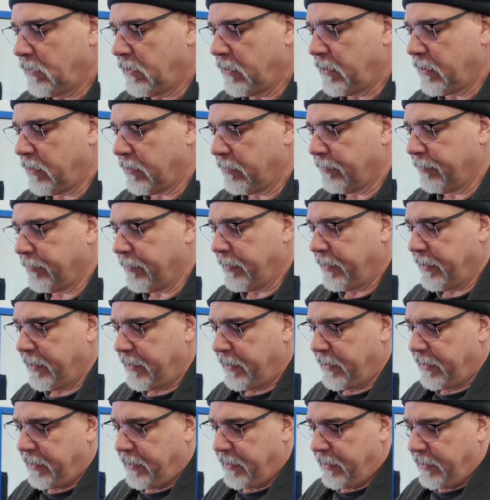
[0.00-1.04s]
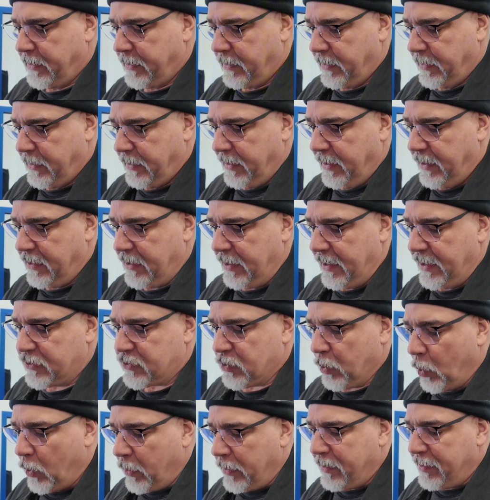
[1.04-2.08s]
You know,
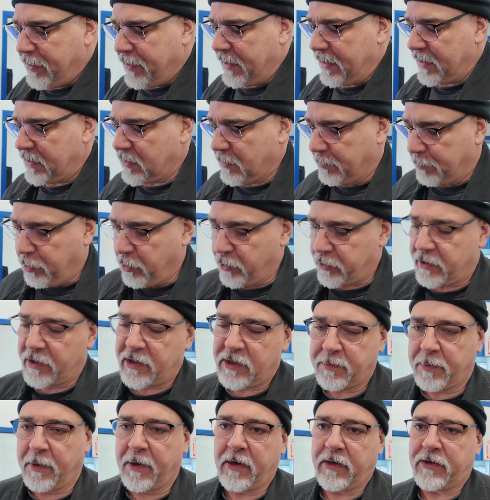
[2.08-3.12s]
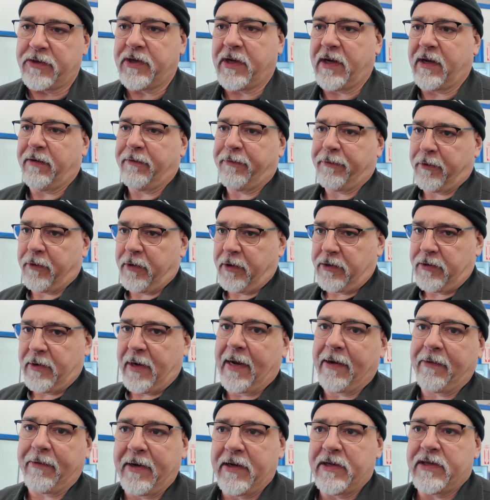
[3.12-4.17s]
it's one thing to put these parts on for a
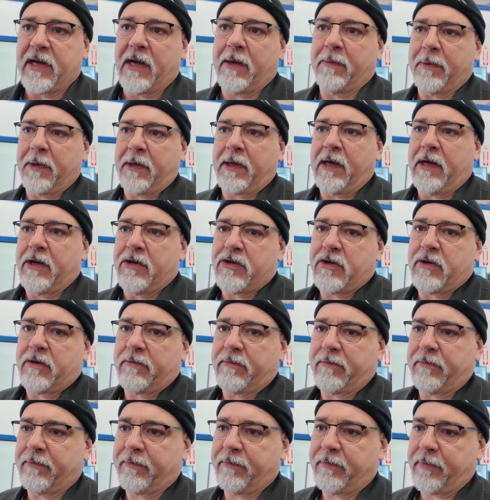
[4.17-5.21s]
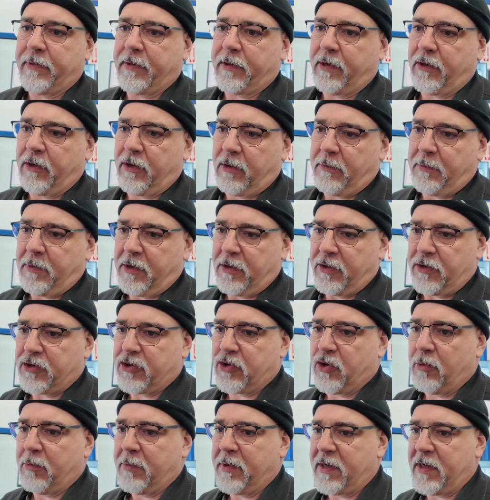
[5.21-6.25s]
drag race application. You know what I mean? There's
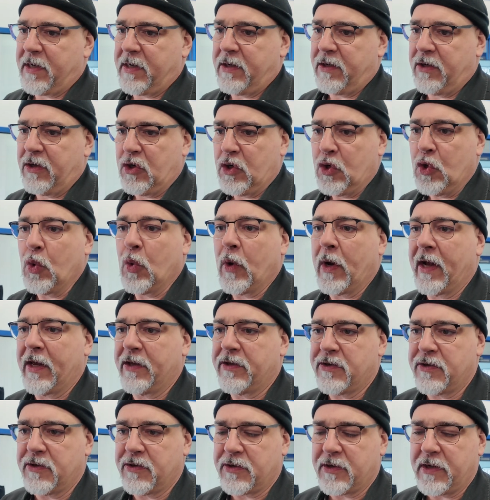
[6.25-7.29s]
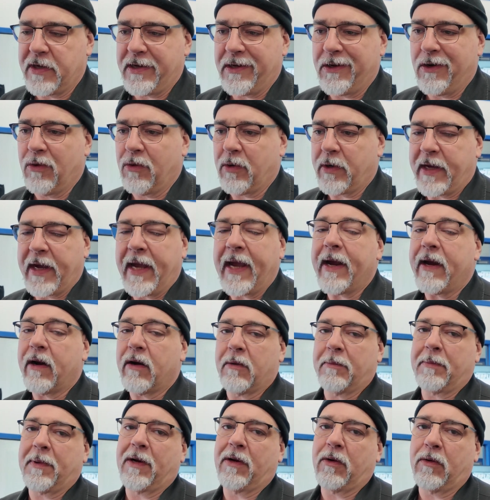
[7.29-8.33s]
so many nuances that you don't
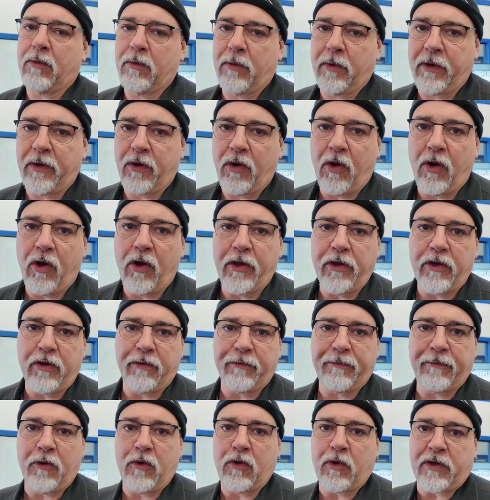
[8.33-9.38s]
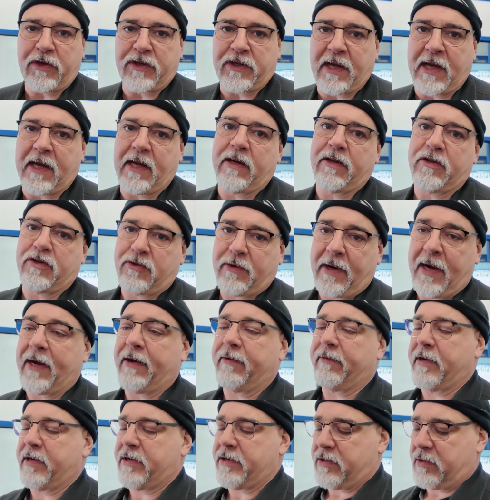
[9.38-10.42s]
care about when all you're focused on is
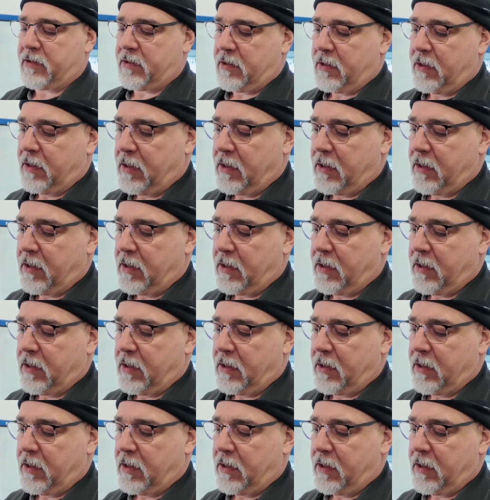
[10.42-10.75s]
drag racing.